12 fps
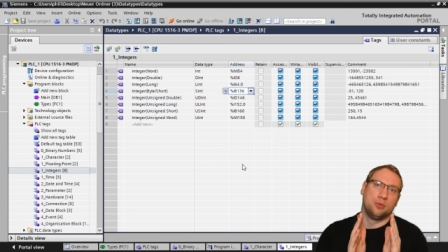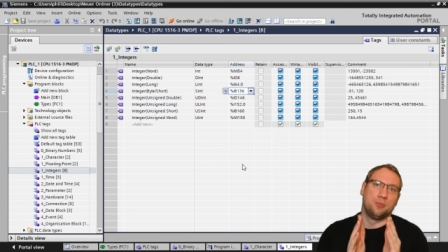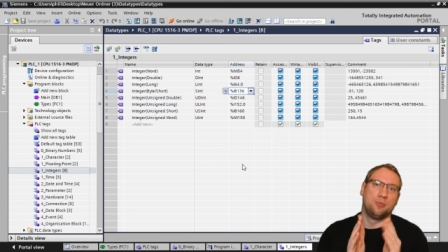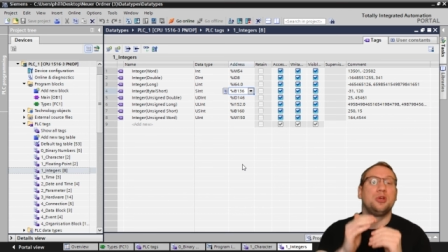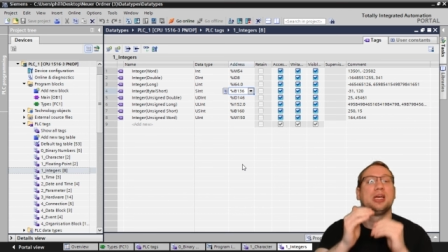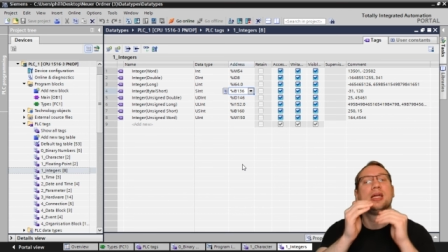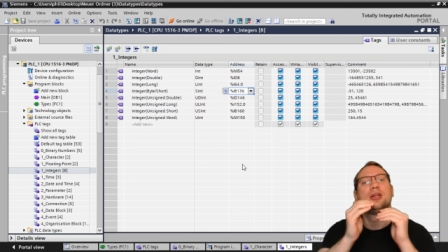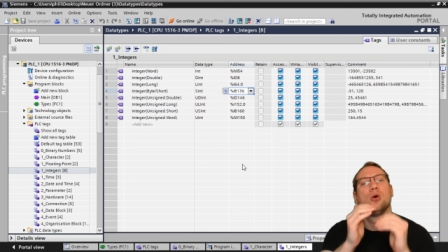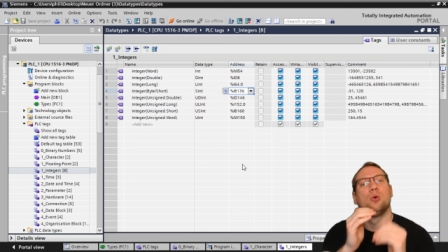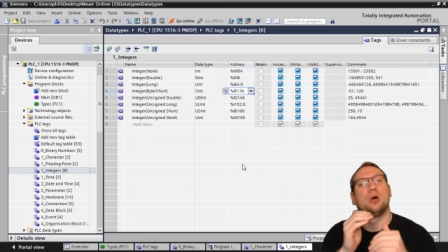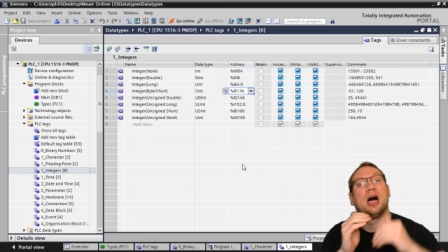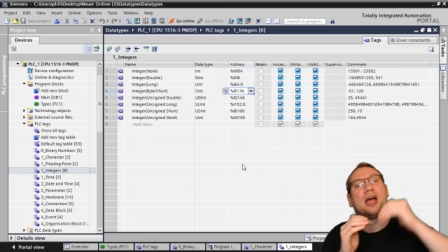We can't
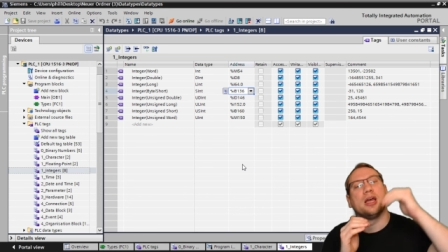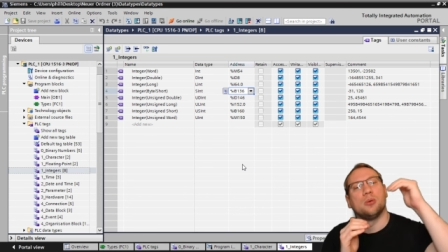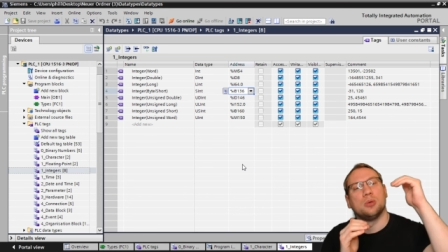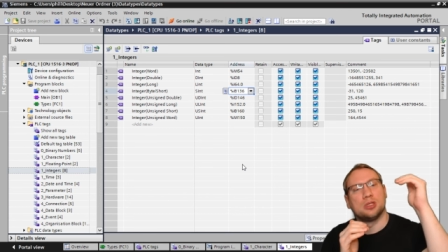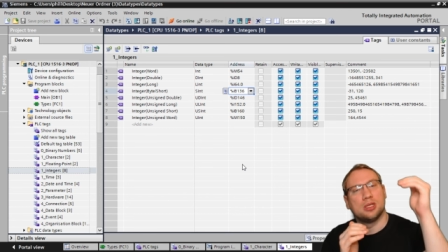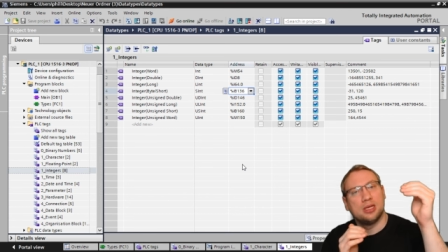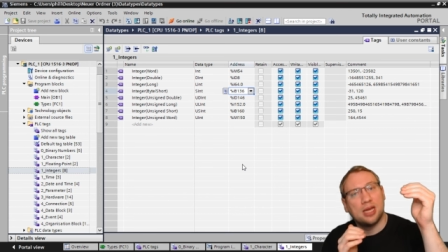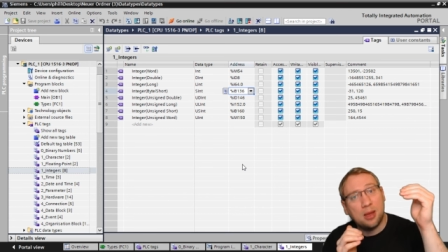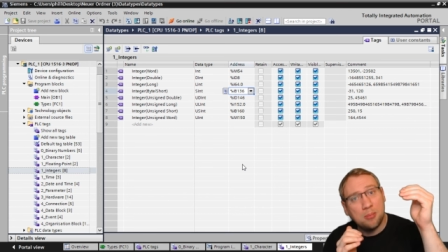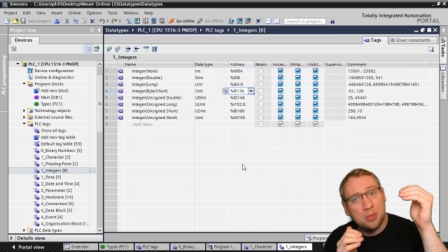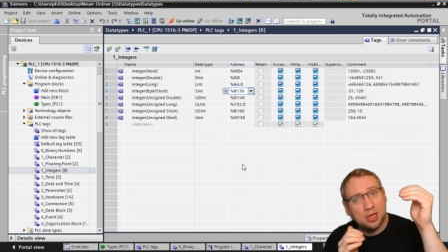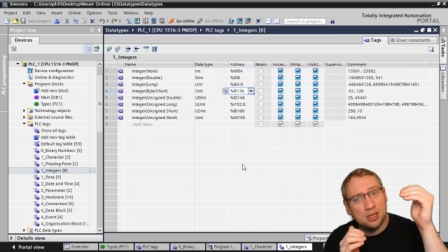go higher with the
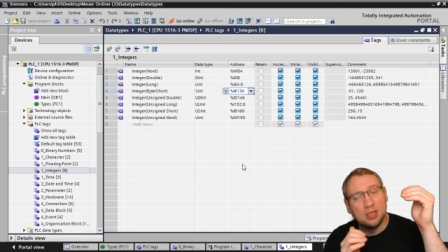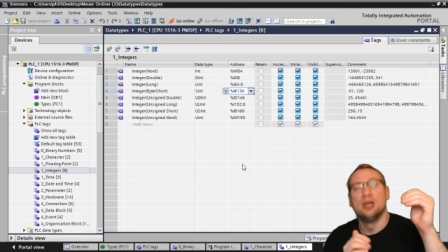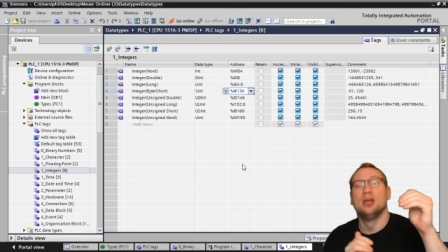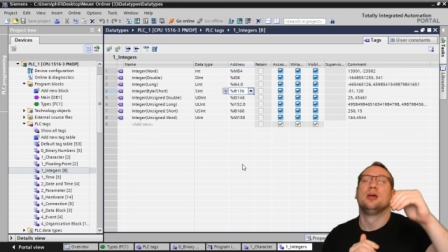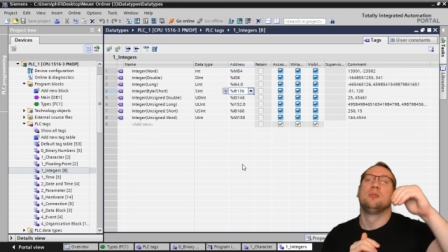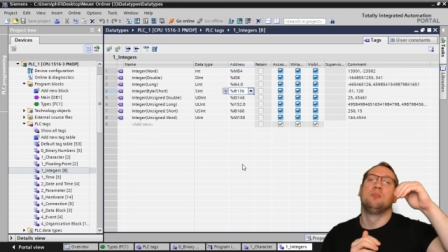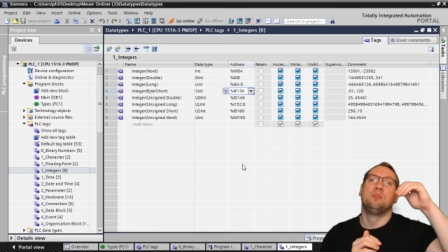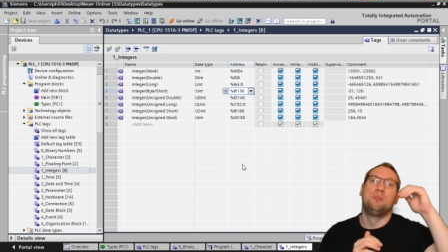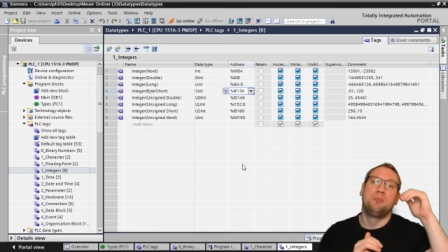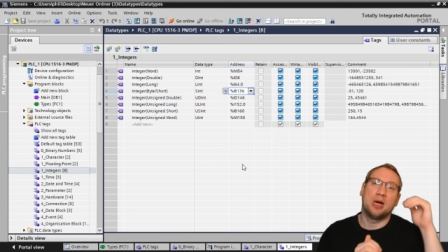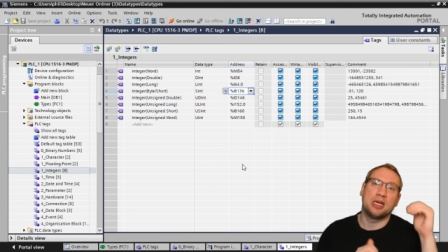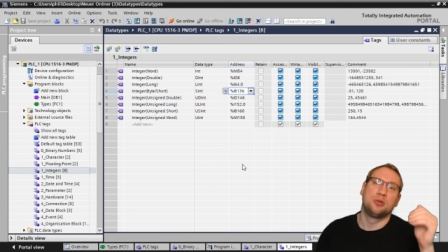number,
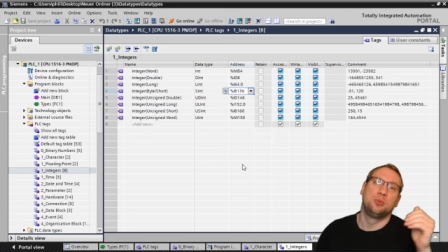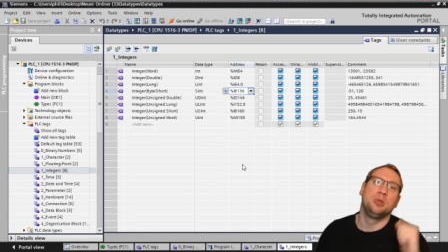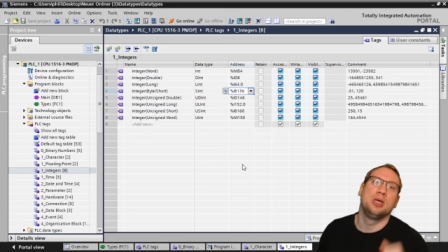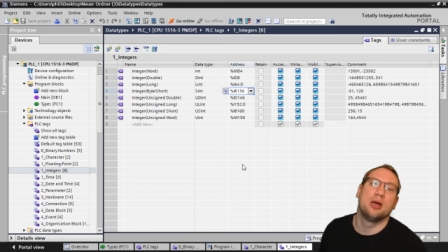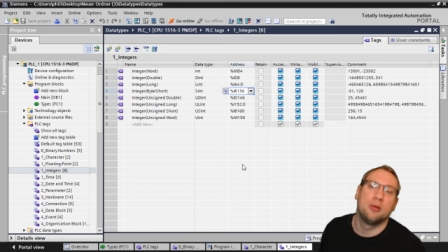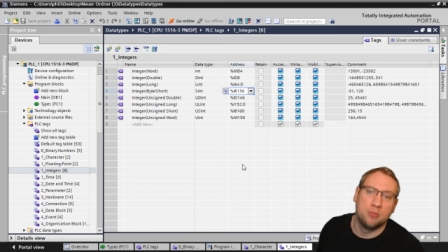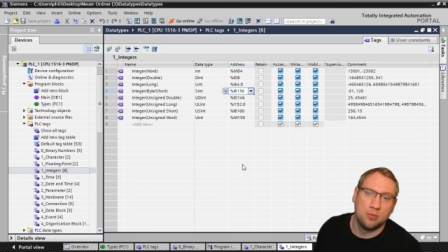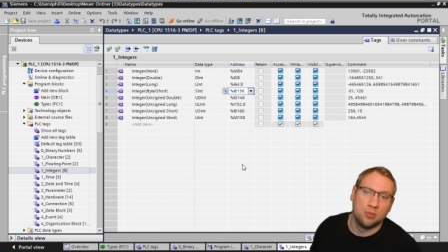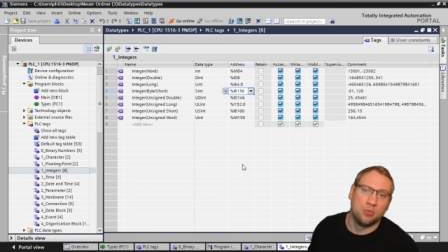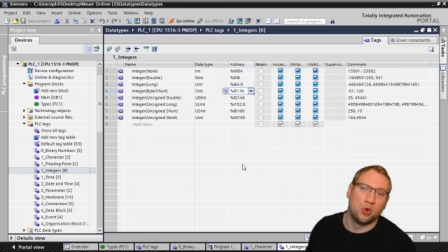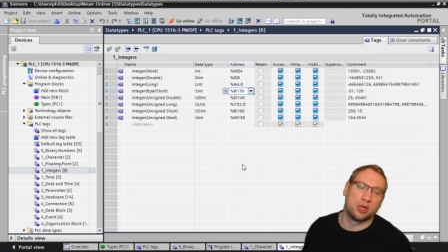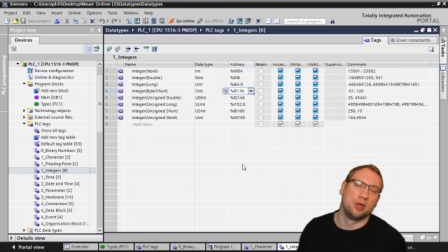but we are
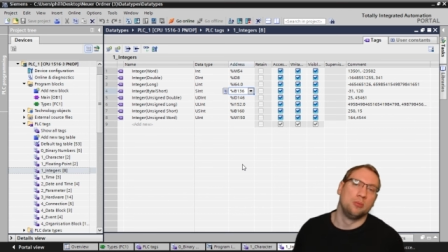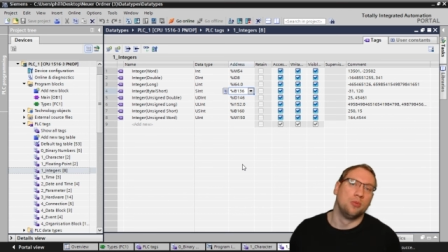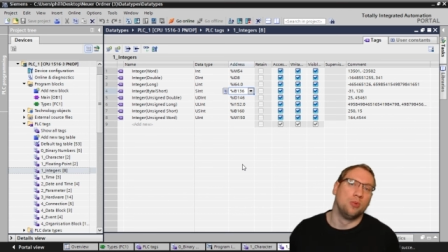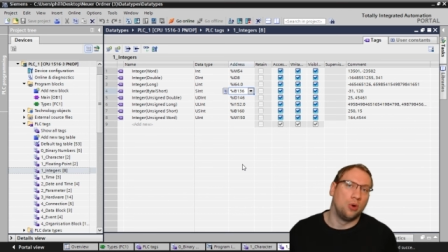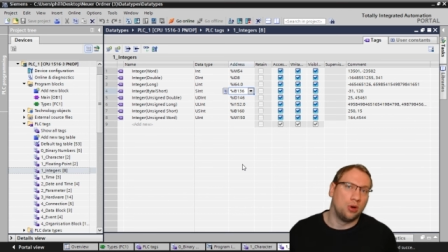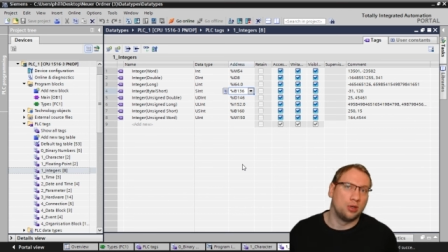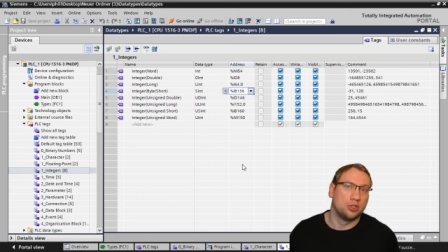working more